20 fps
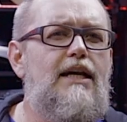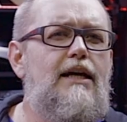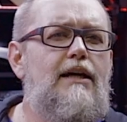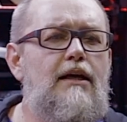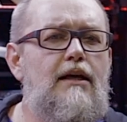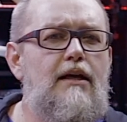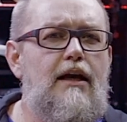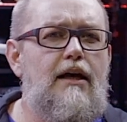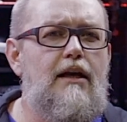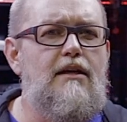
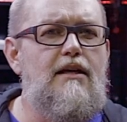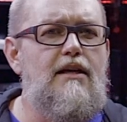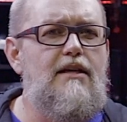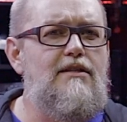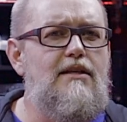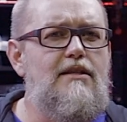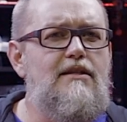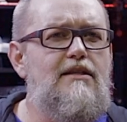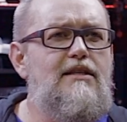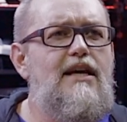
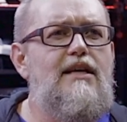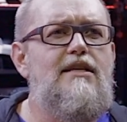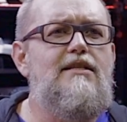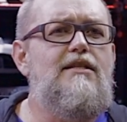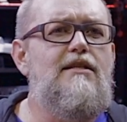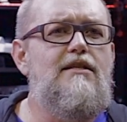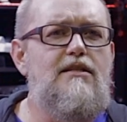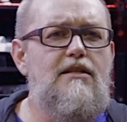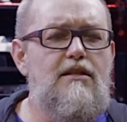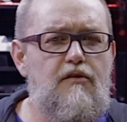as a
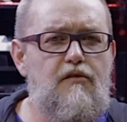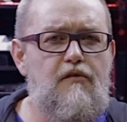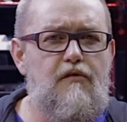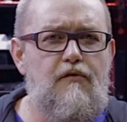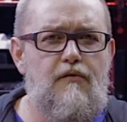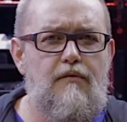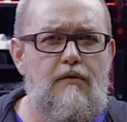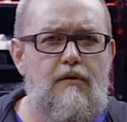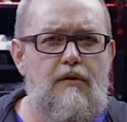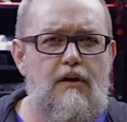
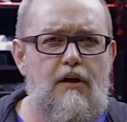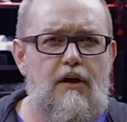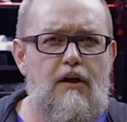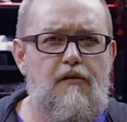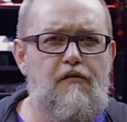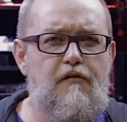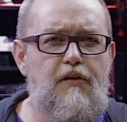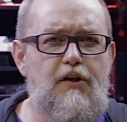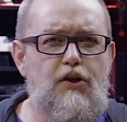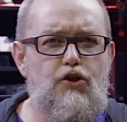decisive
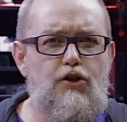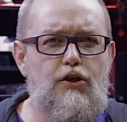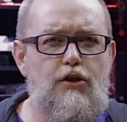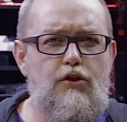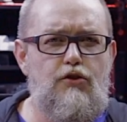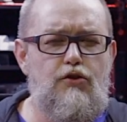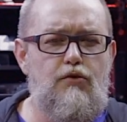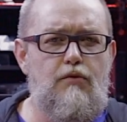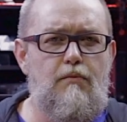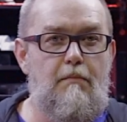feature
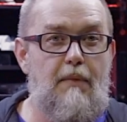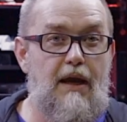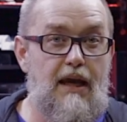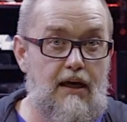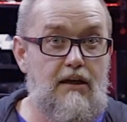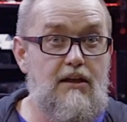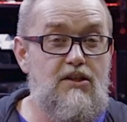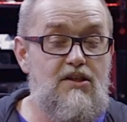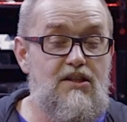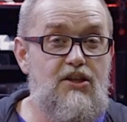to
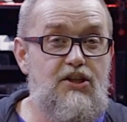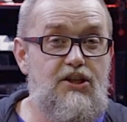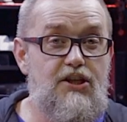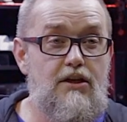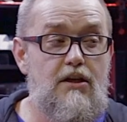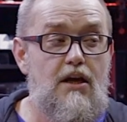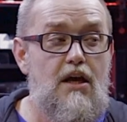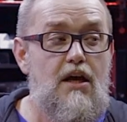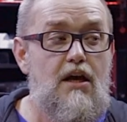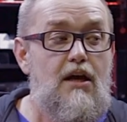make a
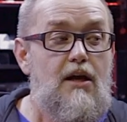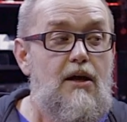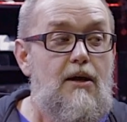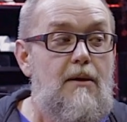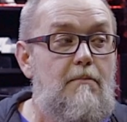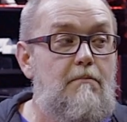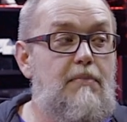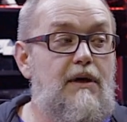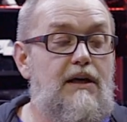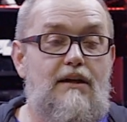decision,
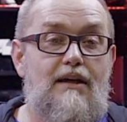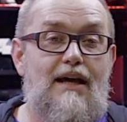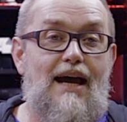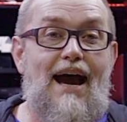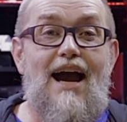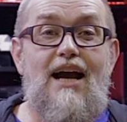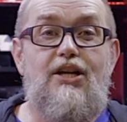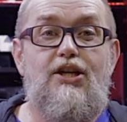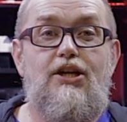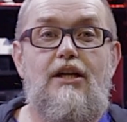but
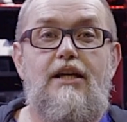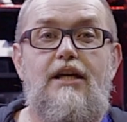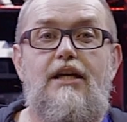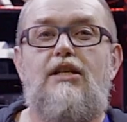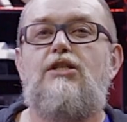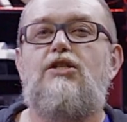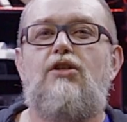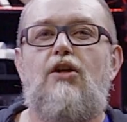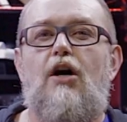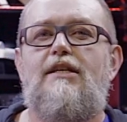actually
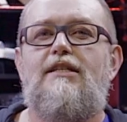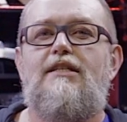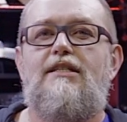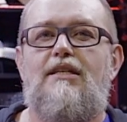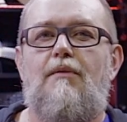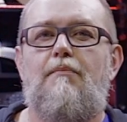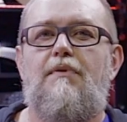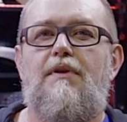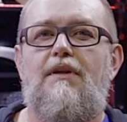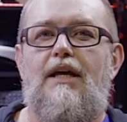it's not
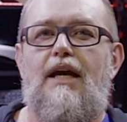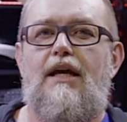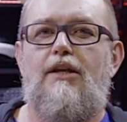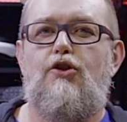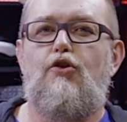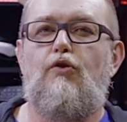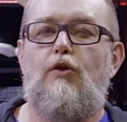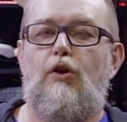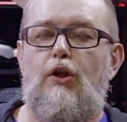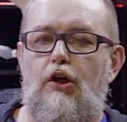something
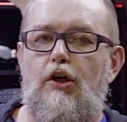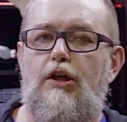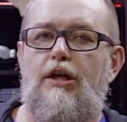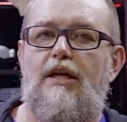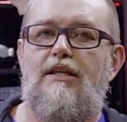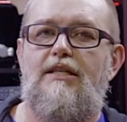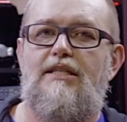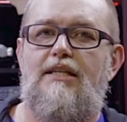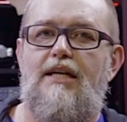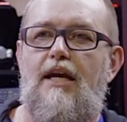that you look
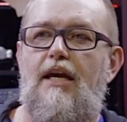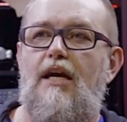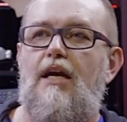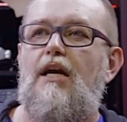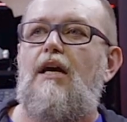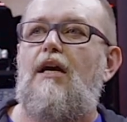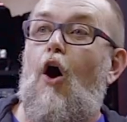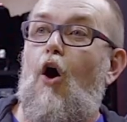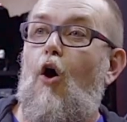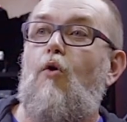and say,
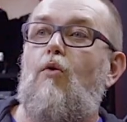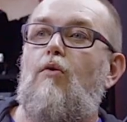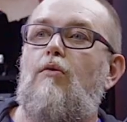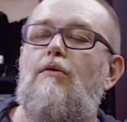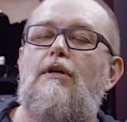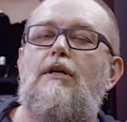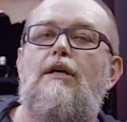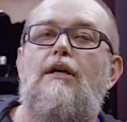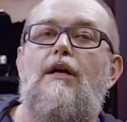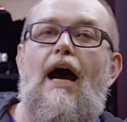oh,
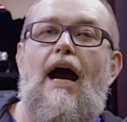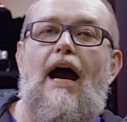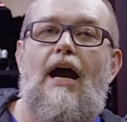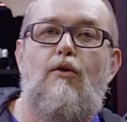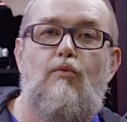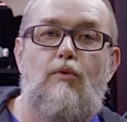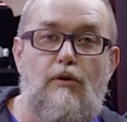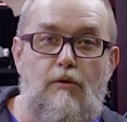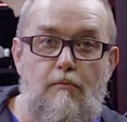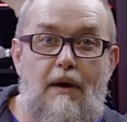I
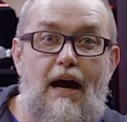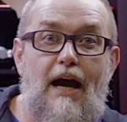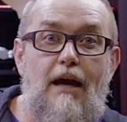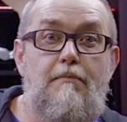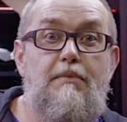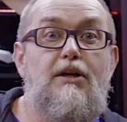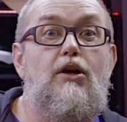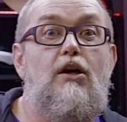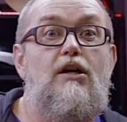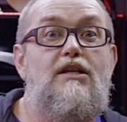will buy
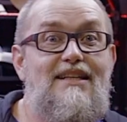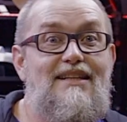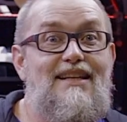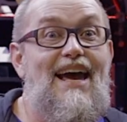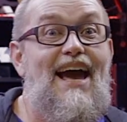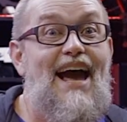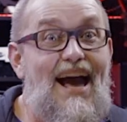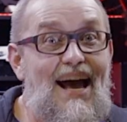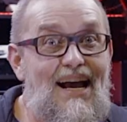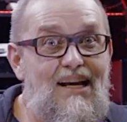because it
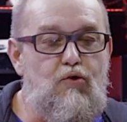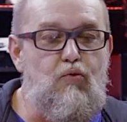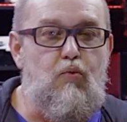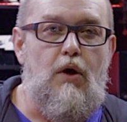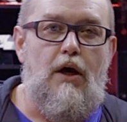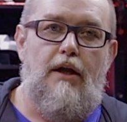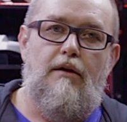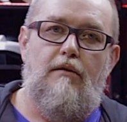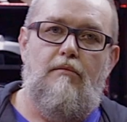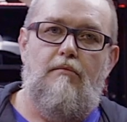has
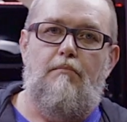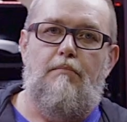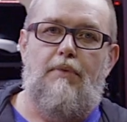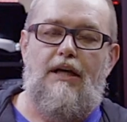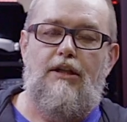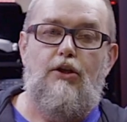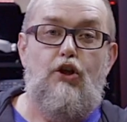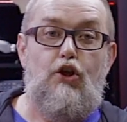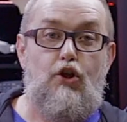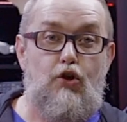one,
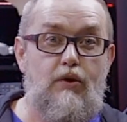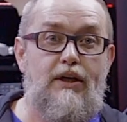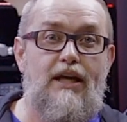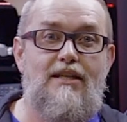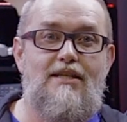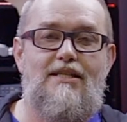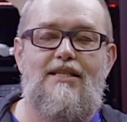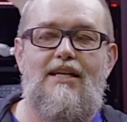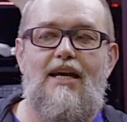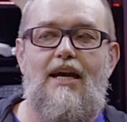but you
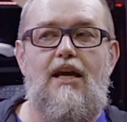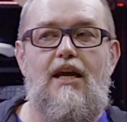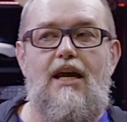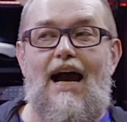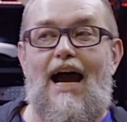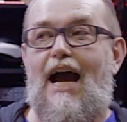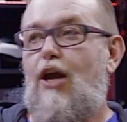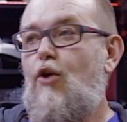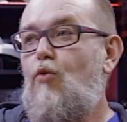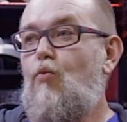can say
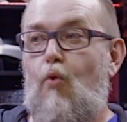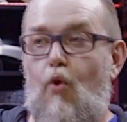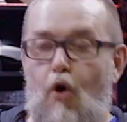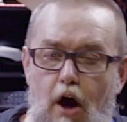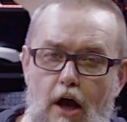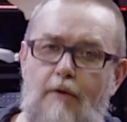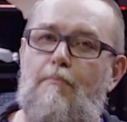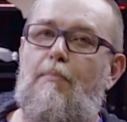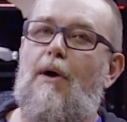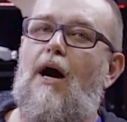I
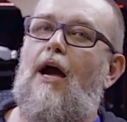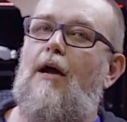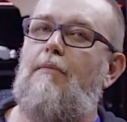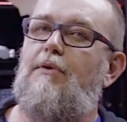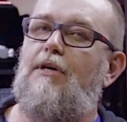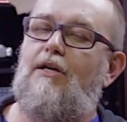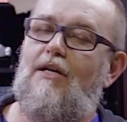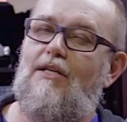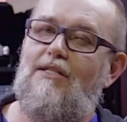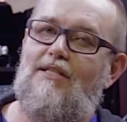won't buy
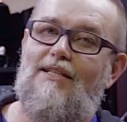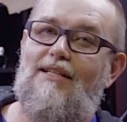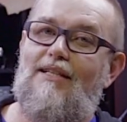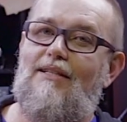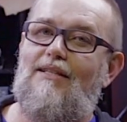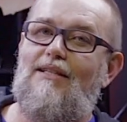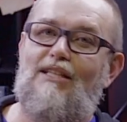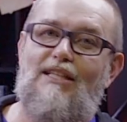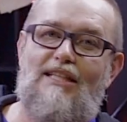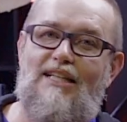because it
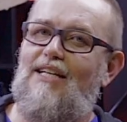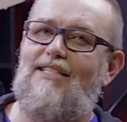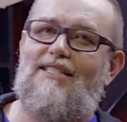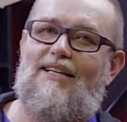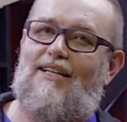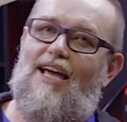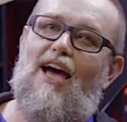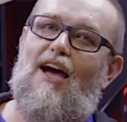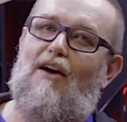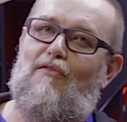
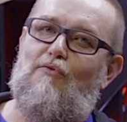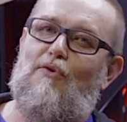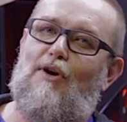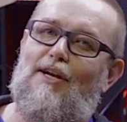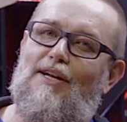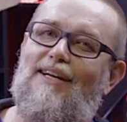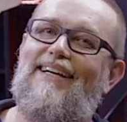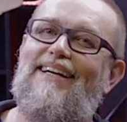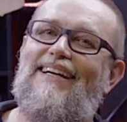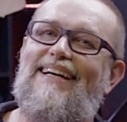doesn't have one.